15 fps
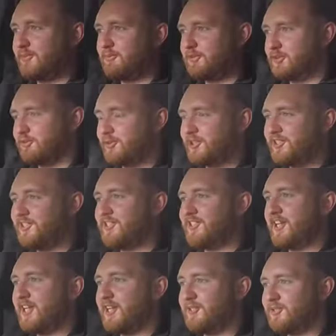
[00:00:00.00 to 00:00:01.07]
between
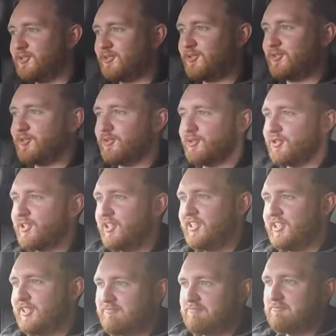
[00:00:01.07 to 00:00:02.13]
towns, or,
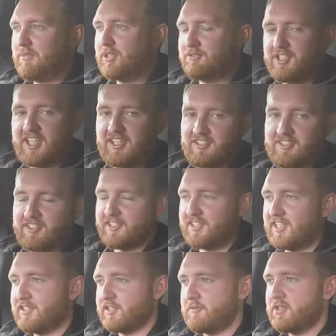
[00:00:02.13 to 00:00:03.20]
well, tackling the
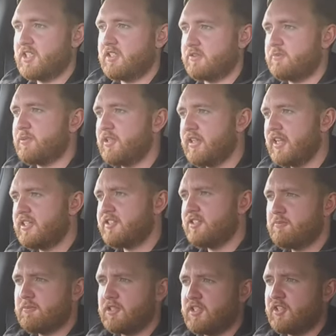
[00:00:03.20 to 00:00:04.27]
towns themselves, but that doesn't
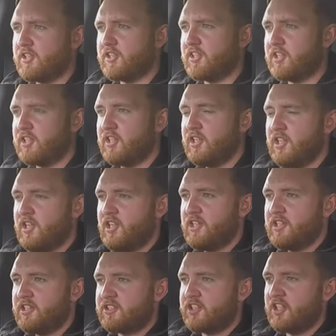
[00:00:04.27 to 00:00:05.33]
mean that
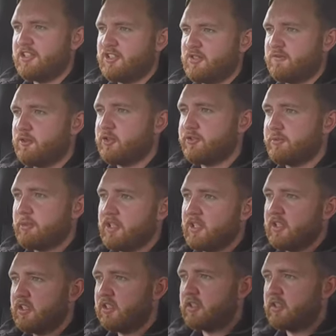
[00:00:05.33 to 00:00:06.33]
this car just falls apart like a